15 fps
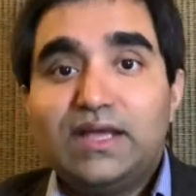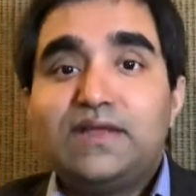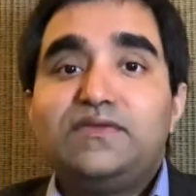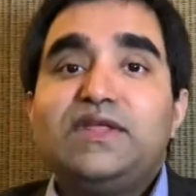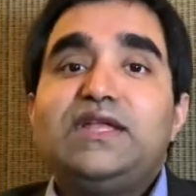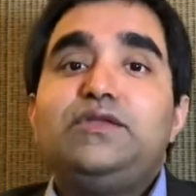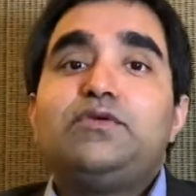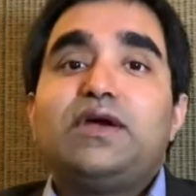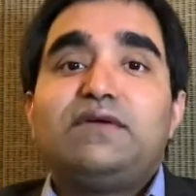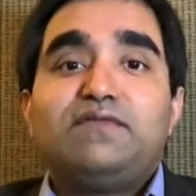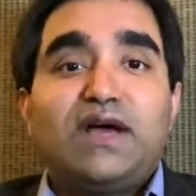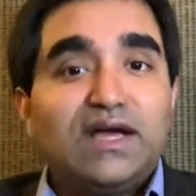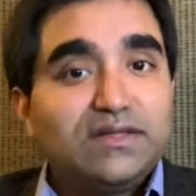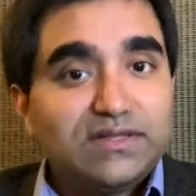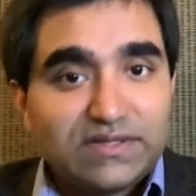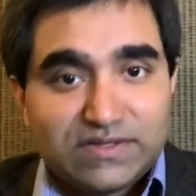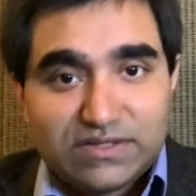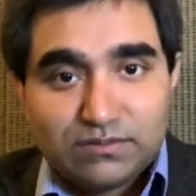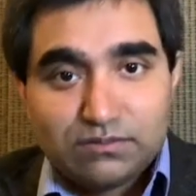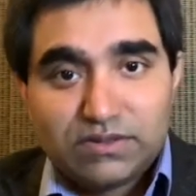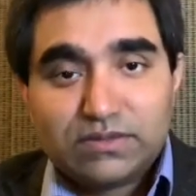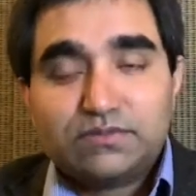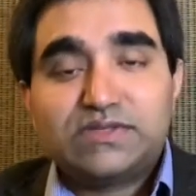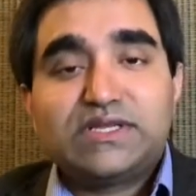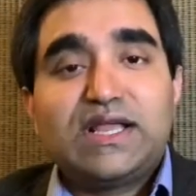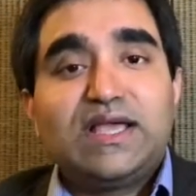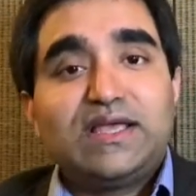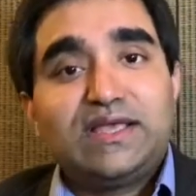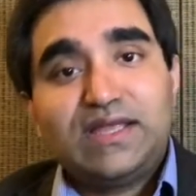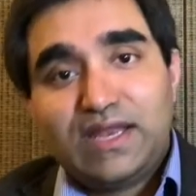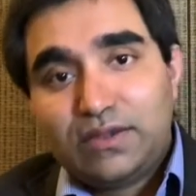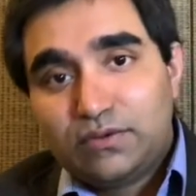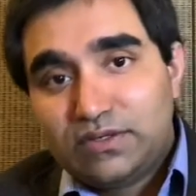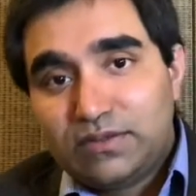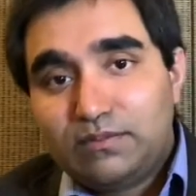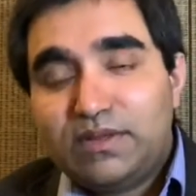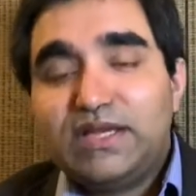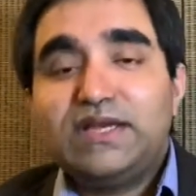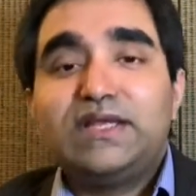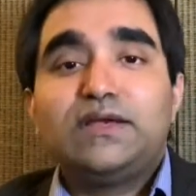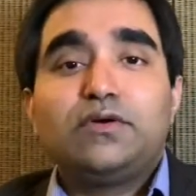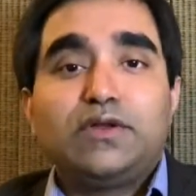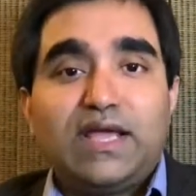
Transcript: then you have other symptoms like irregular bleeding or